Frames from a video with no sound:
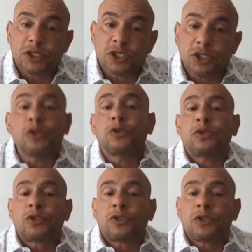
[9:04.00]

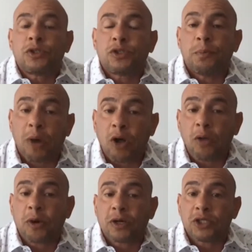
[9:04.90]
use to
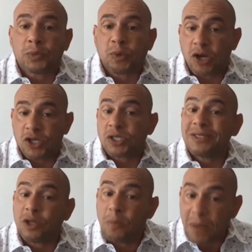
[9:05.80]
ballpark this project
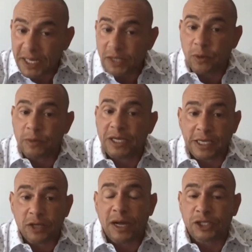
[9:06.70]
until Monday when we
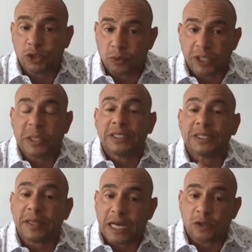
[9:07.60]
get you actual pricing is
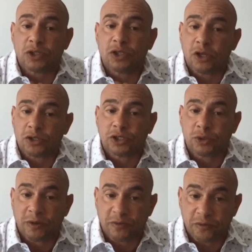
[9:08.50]
$1,000 a
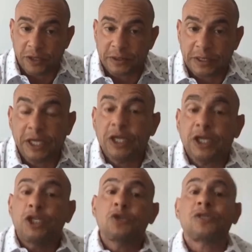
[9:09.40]
square foot.
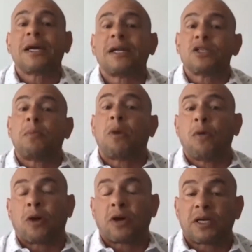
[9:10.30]
Use that as a
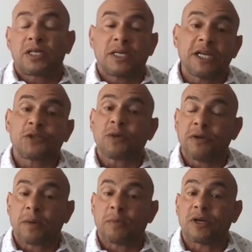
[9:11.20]
ballpark. It's a nice round
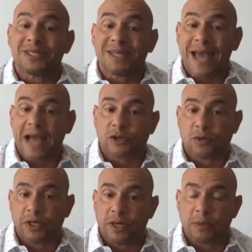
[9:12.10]
number and it's an
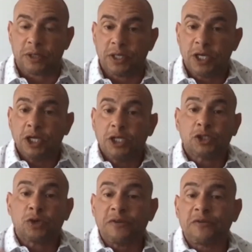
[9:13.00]
accurate number.
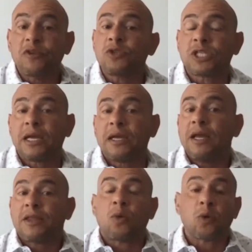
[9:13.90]
So if you say
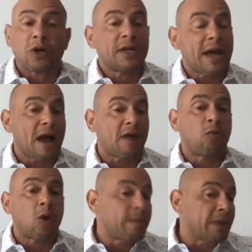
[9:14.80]
that we're going to have
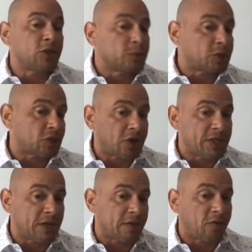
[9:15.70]
one bedroom
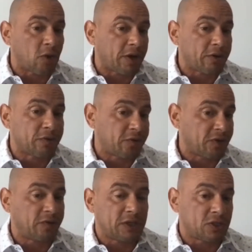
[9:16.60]
starting at
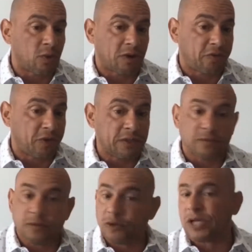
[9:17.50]
450 square feet,
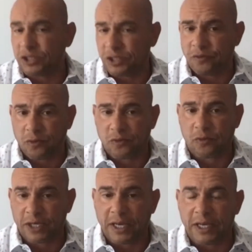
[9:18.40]
it was actually
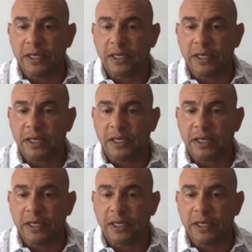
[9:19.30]
448,